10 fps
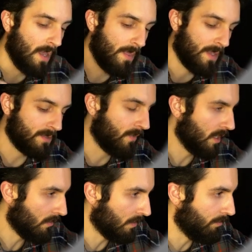this
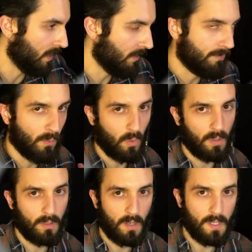video to be
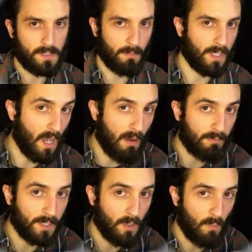for somebody
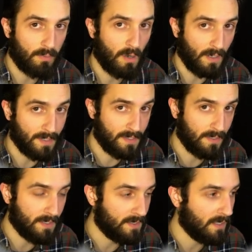hovering over our Etsy
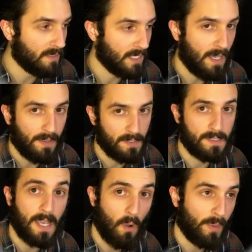listings, this
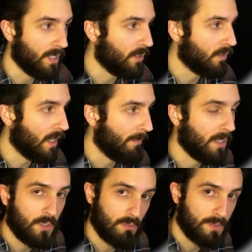is how I'm going to do it. I'm
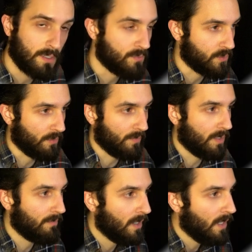going to choose
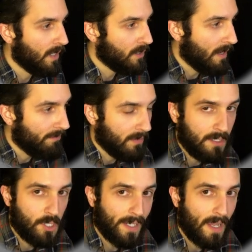conservative. Definitely
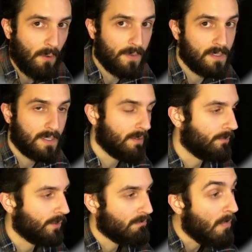check out these
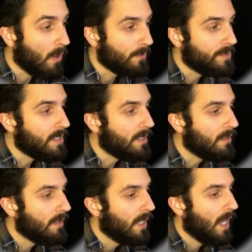different modes
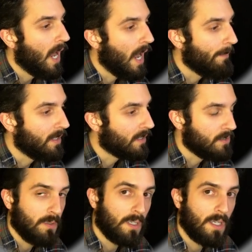here
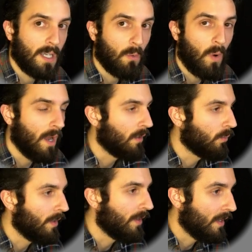because you can get wild
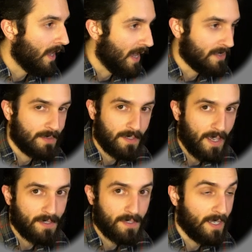with as
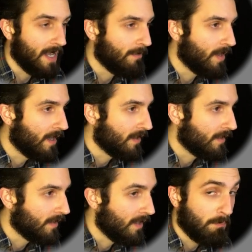the name
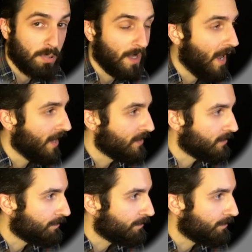implies.